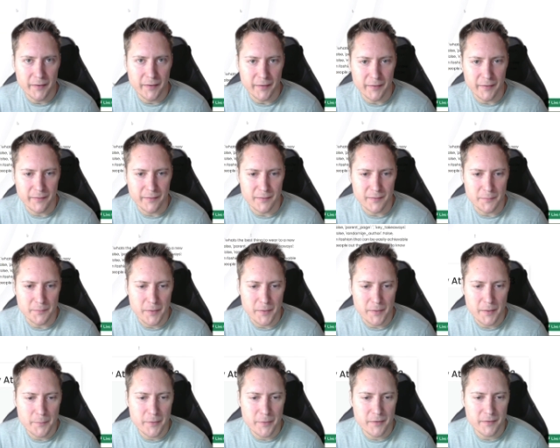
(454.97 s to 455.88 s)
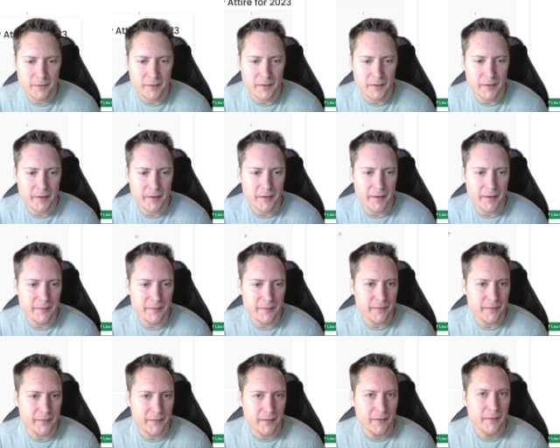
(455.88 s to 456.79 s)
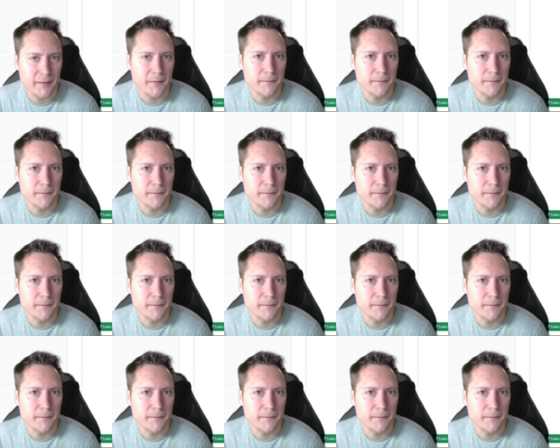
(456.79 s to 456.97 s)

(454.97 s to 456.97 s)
Here's some images.